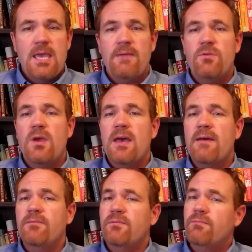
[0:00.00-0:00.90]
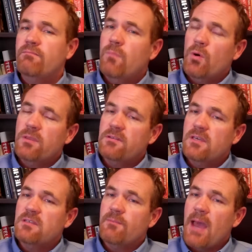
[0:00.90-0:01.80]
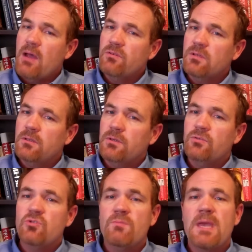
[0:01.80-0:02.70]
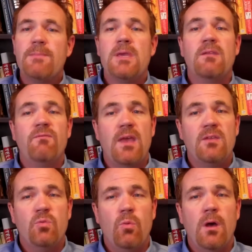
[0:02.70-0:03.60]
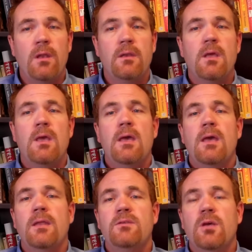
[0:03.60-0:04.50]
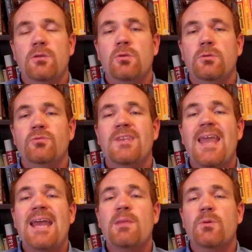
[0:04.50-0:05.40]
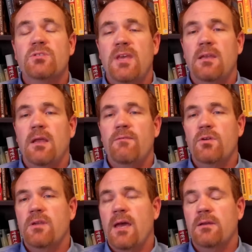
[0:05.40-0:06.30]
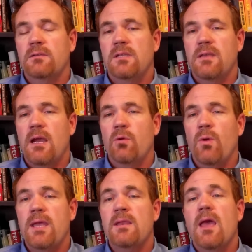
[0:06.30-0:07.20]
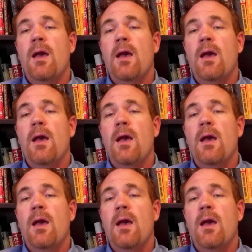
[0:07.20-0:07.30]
If you have more than 60 pounds to lose, you may be in phase 1 until you lose 90% of your desired weight,